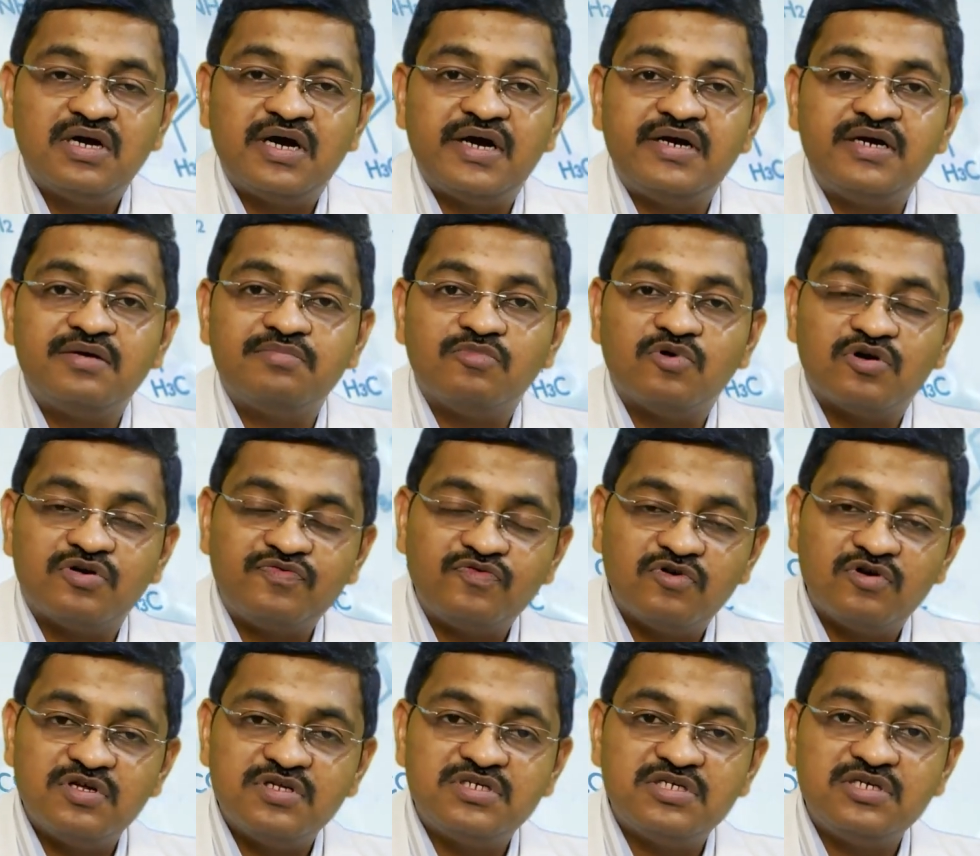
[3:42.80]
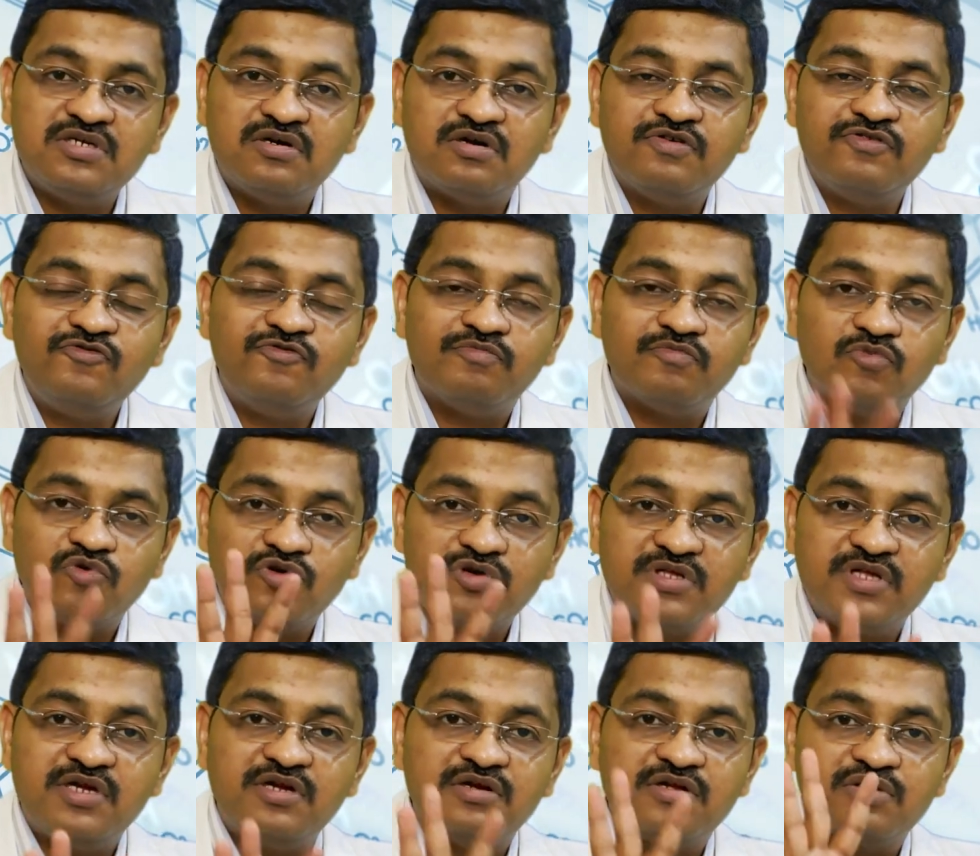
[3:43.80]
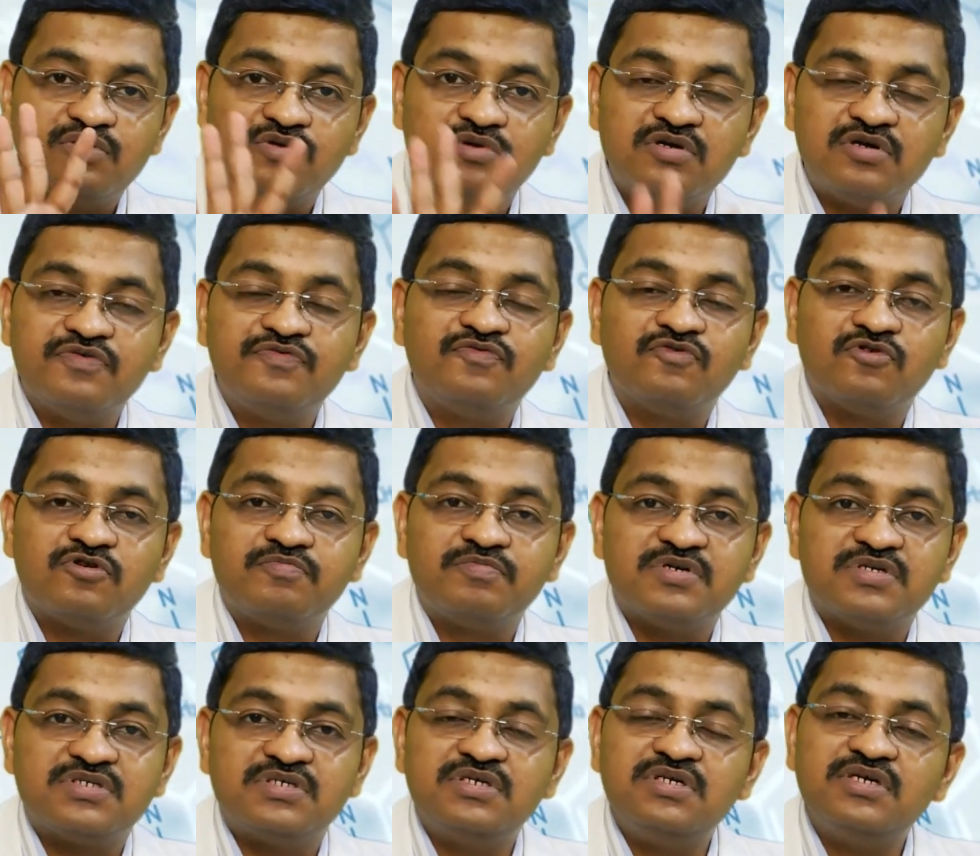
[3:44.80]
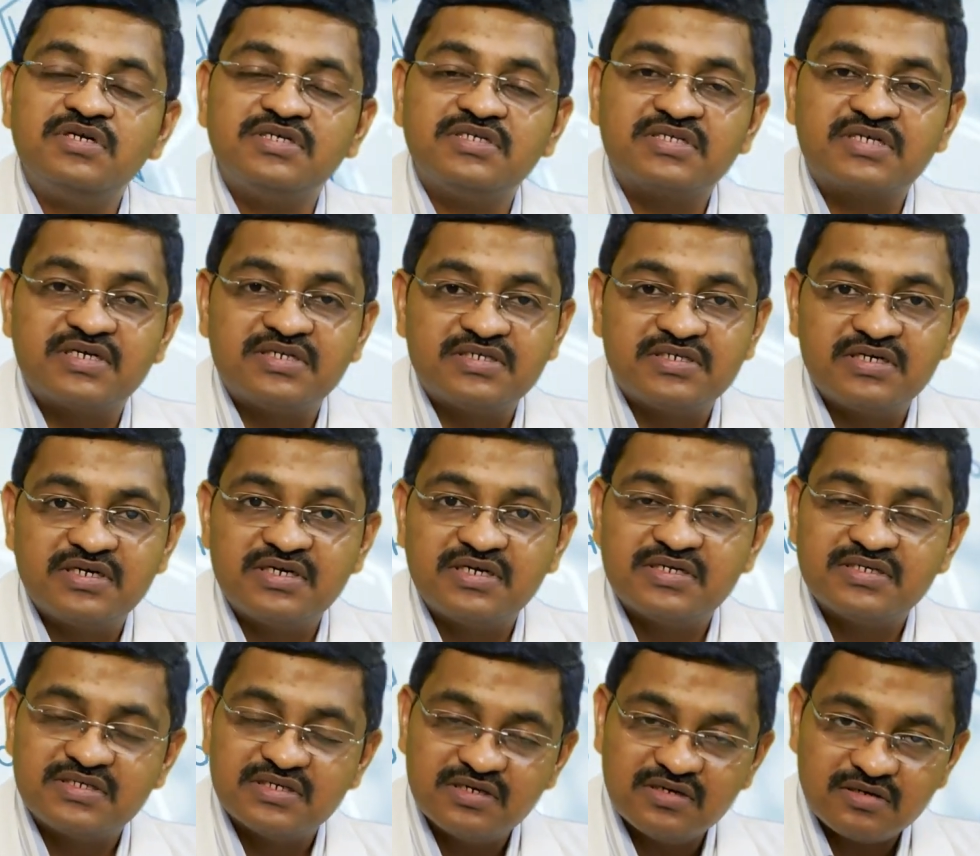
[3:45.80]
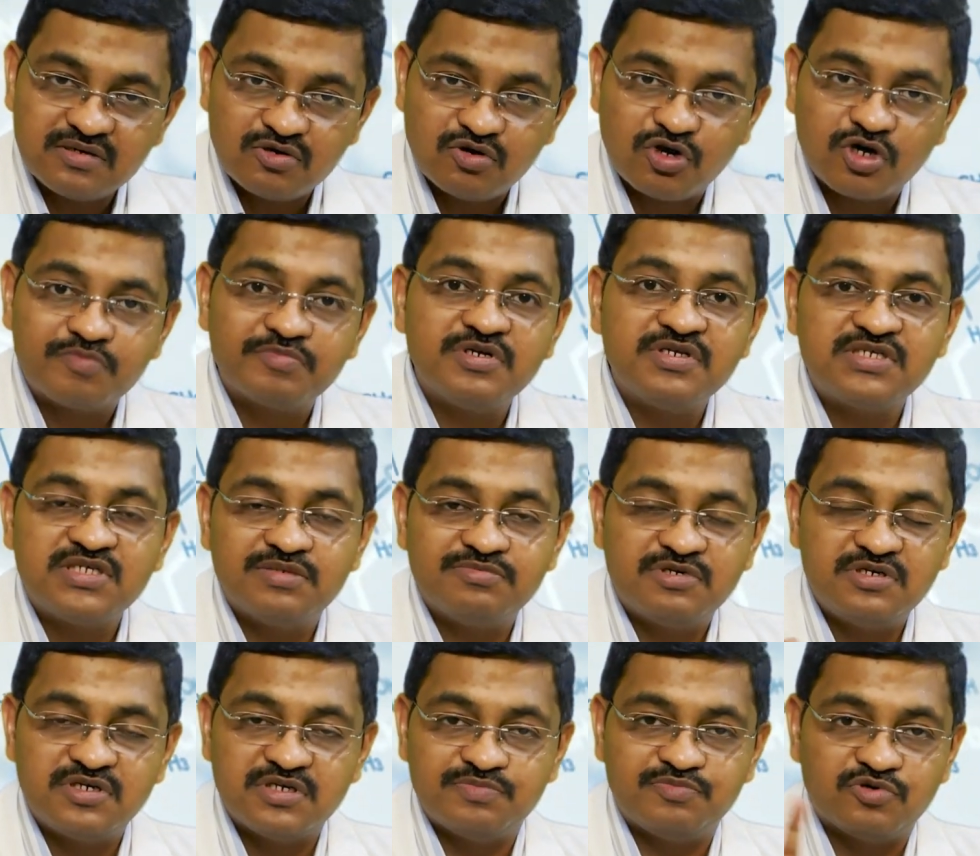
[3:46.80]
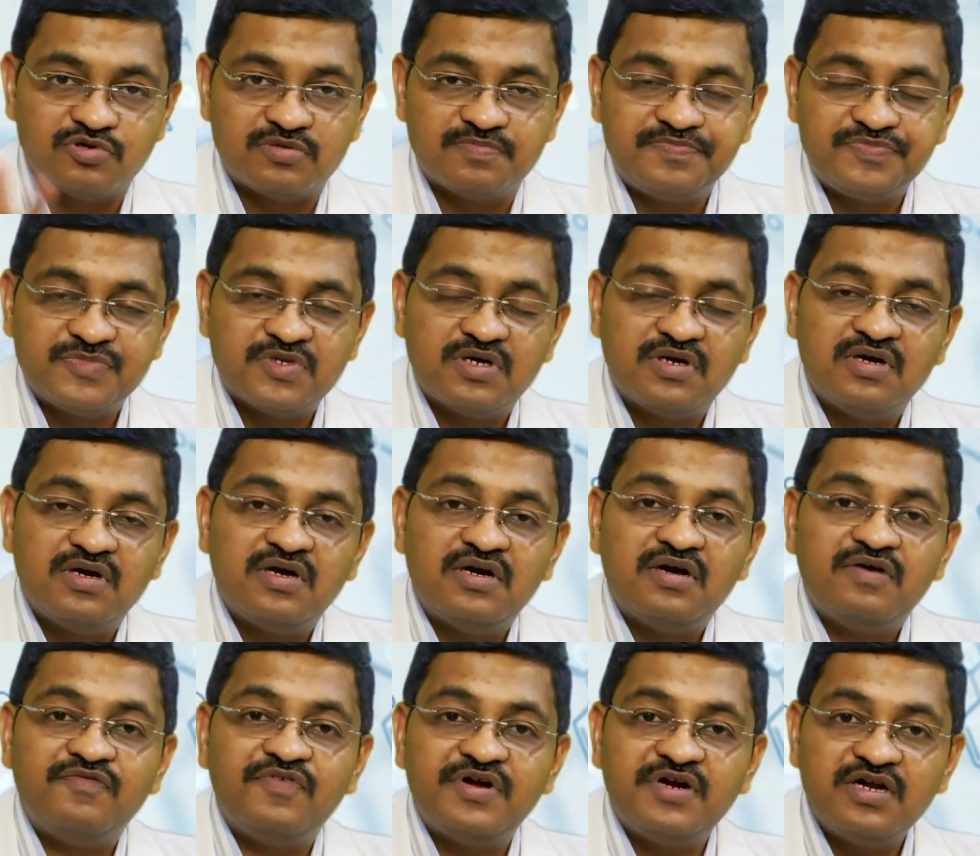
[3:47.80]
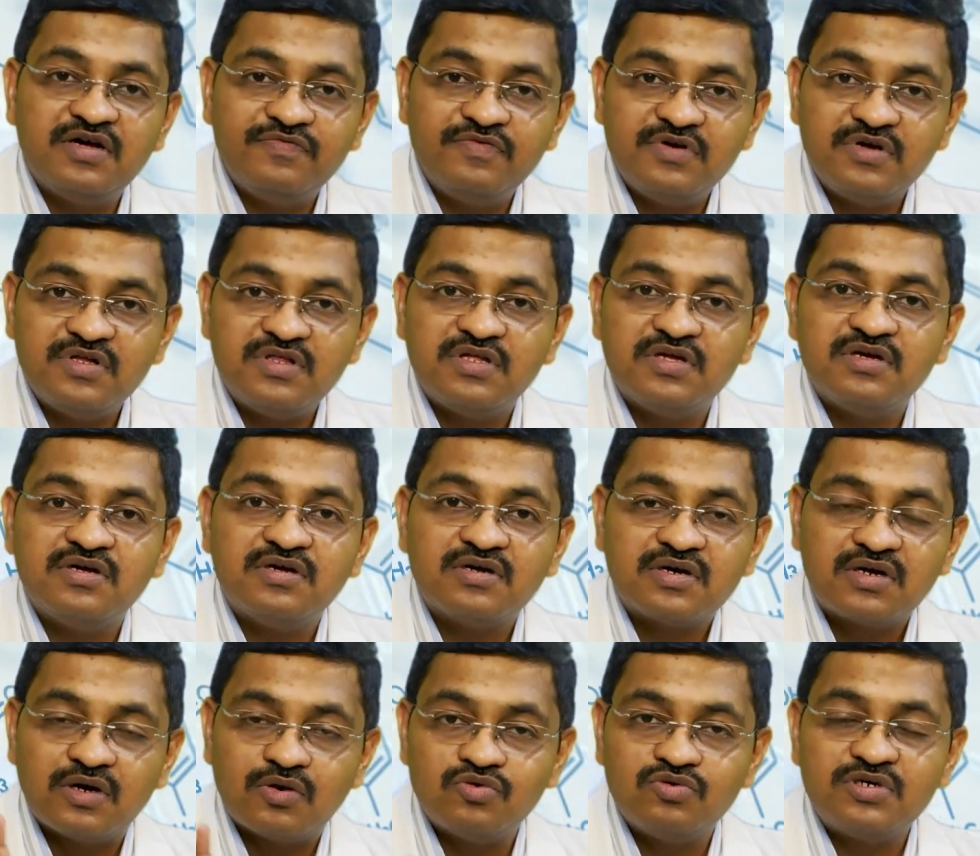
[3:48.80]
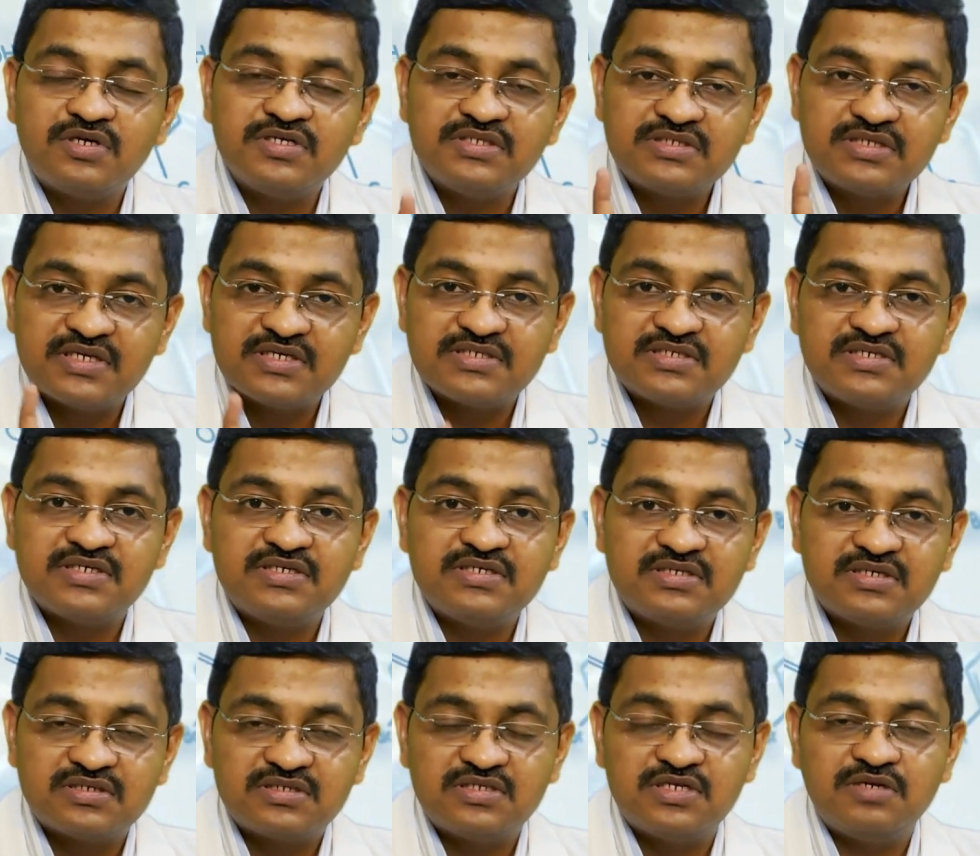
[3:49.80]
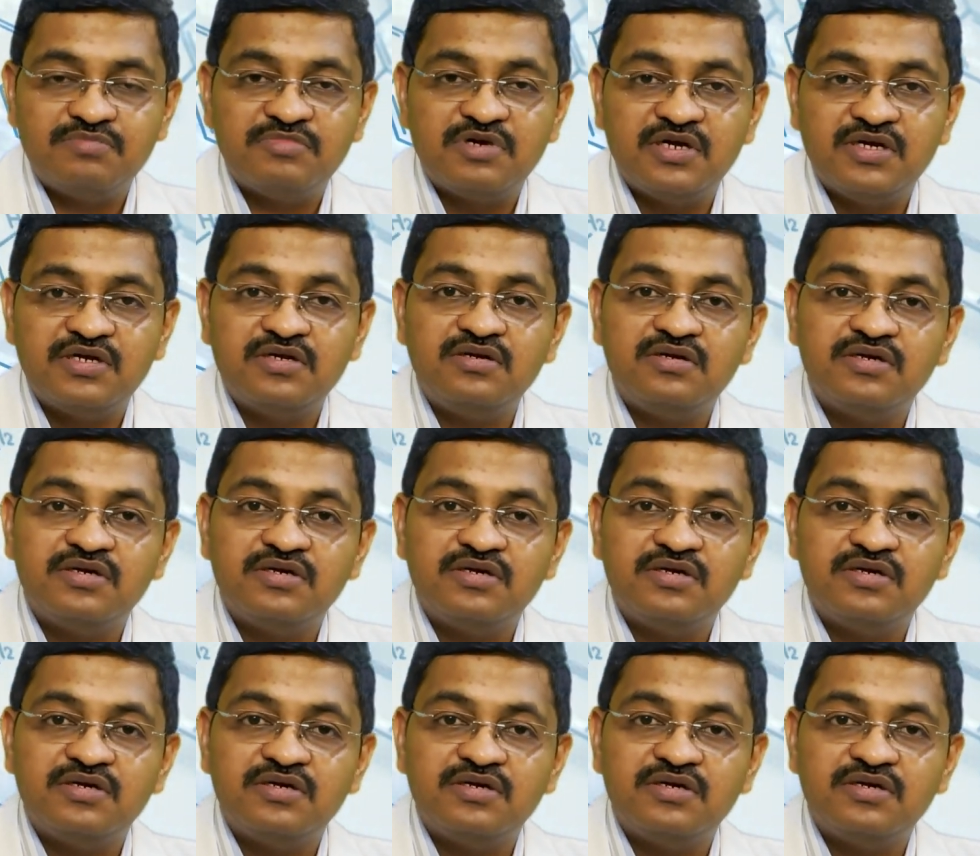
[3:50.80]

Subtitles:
and morphology of more than or equal to 4% is considered as a normal semen report. Whenever the count is less than 16 million,